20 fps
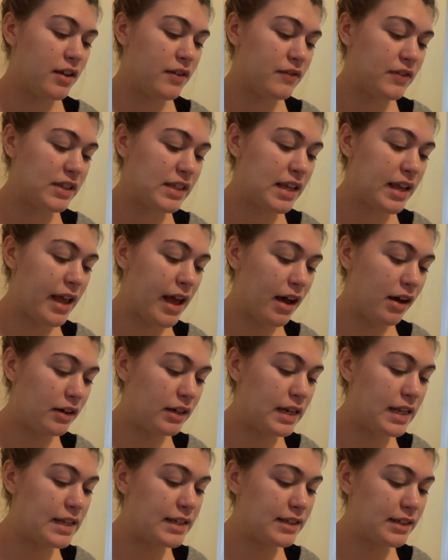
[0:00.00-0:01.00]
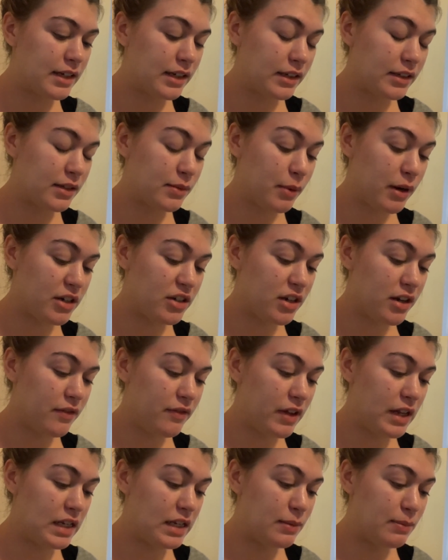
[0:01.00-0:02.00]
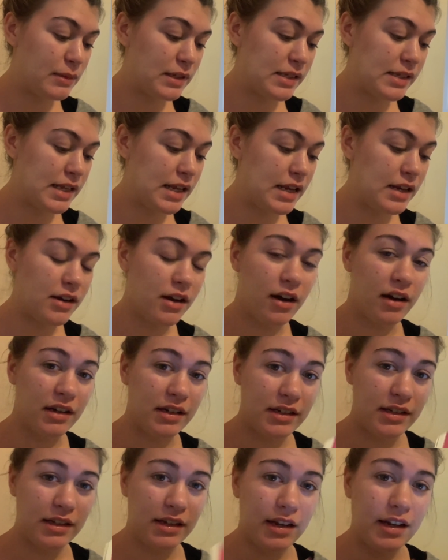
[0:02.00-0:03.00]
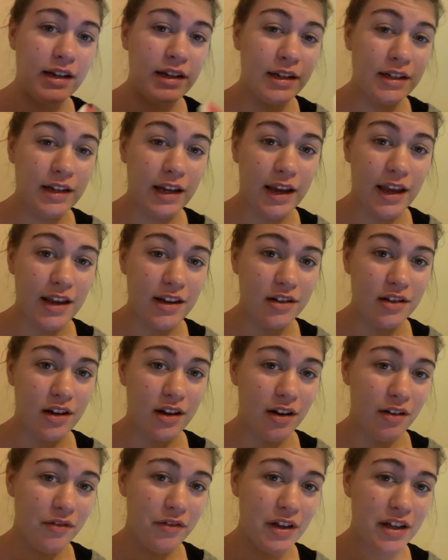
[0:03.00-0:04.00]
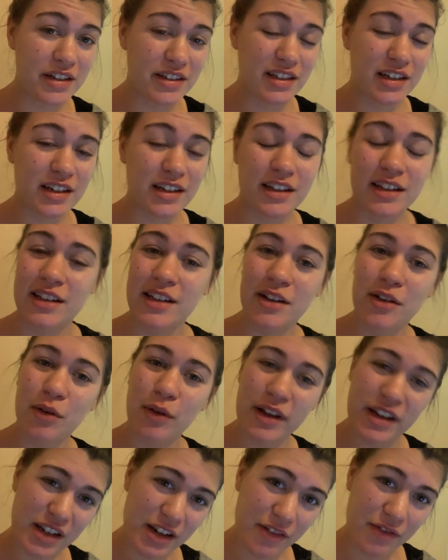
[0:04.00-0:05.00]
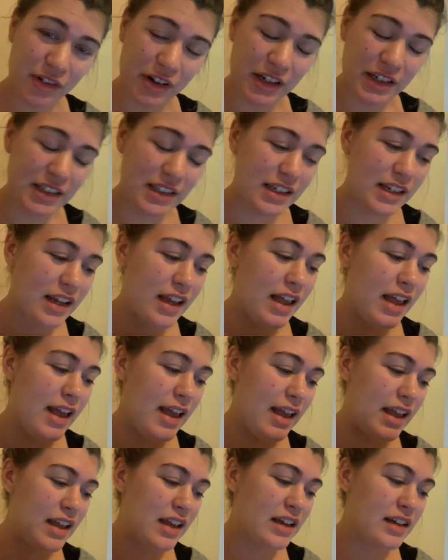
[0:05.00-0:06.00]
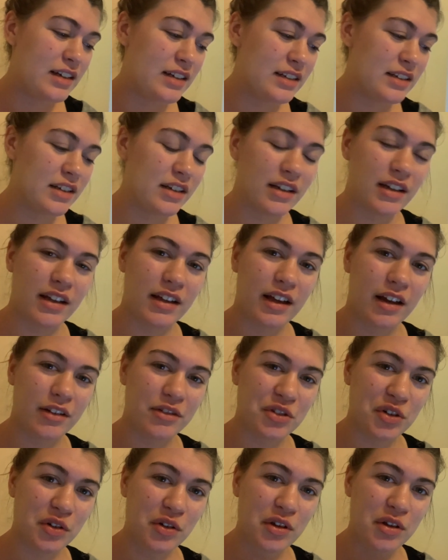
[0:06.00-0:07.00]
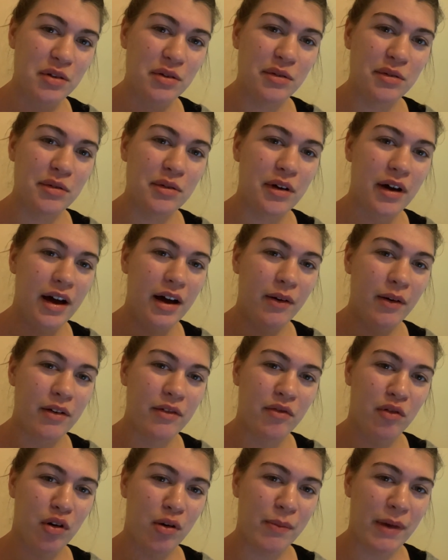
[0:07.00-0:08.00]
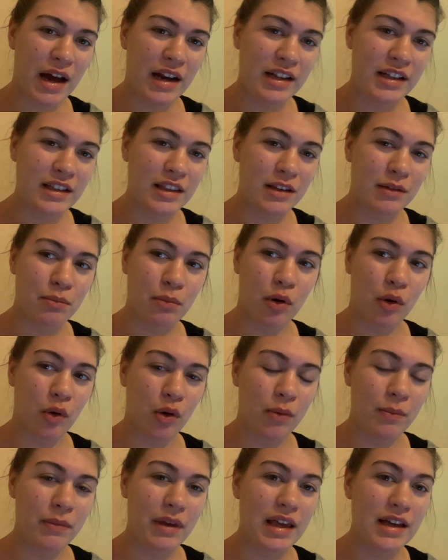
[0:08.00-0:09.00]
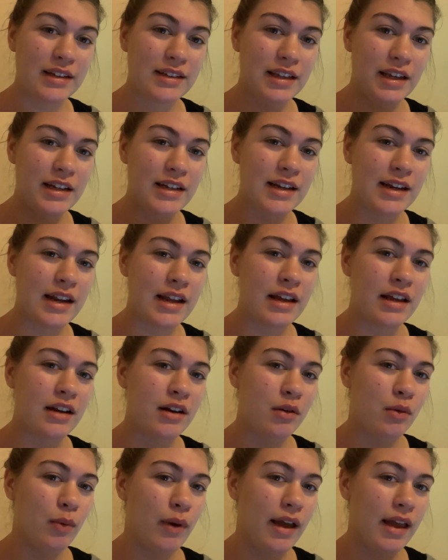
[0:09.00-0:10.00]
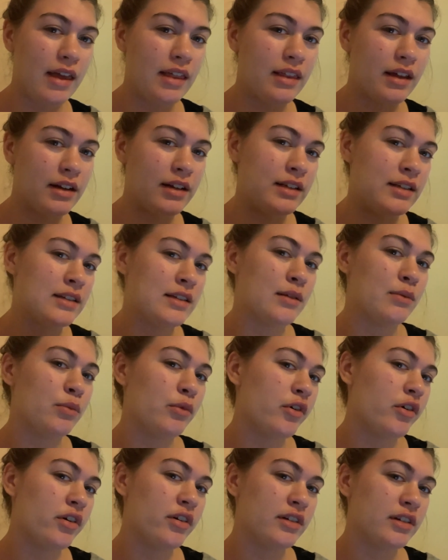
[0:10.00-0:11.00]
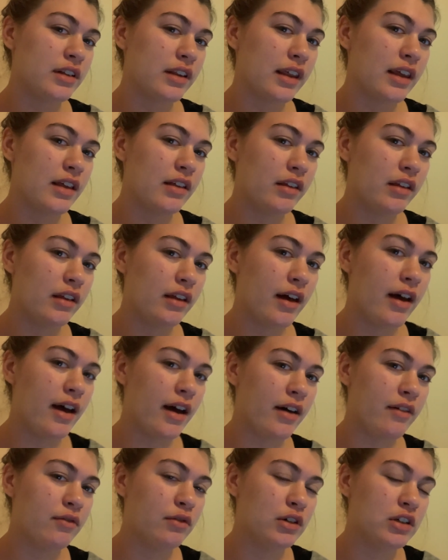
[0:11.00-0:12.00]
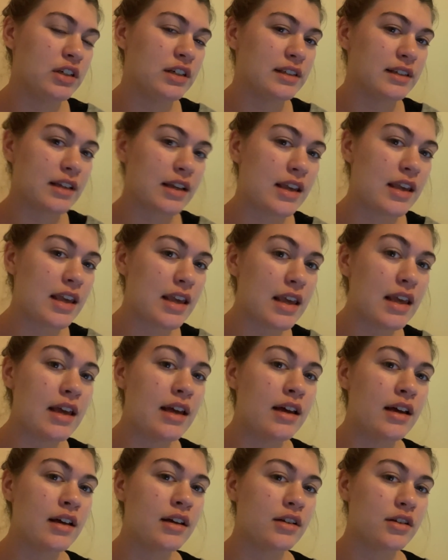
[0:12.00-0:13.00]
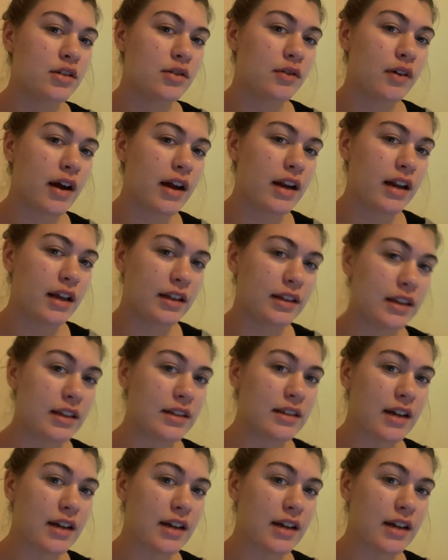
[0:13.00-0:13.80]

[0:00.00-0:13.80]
Physicality is an expression of intimacy, not an indication of it. Quite different. And I'll show you how I formatted the poem because I did it in a way that is similar to Lang Leav, which is a key to writing in the